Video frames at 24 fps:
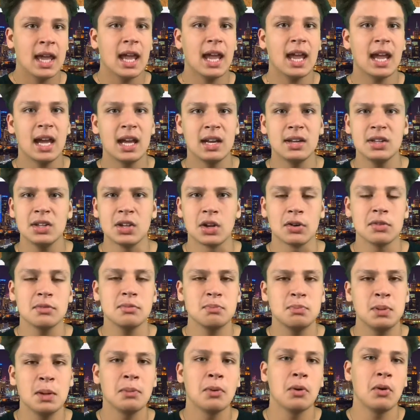And, you know,
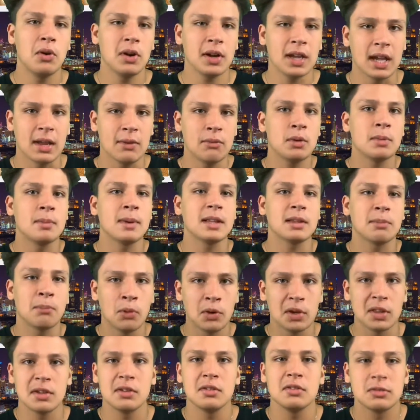people, again, want to make the
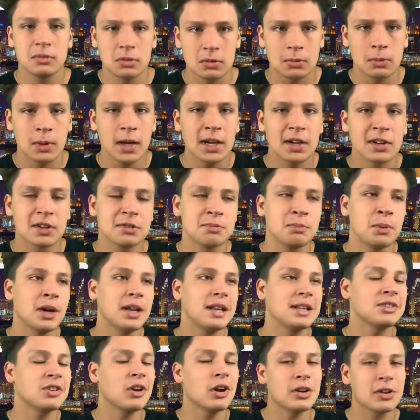point that he was with Raiders,
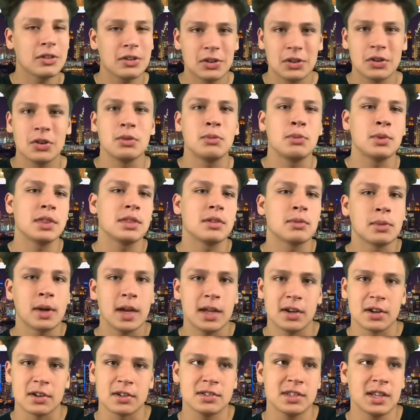but it's hard to look good with the
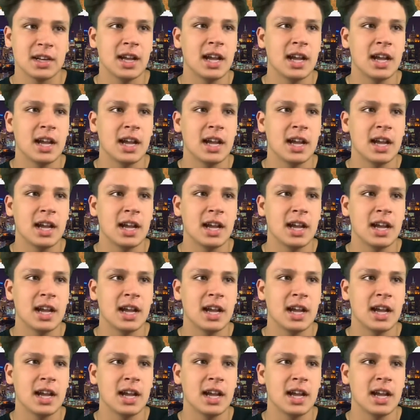Raiders.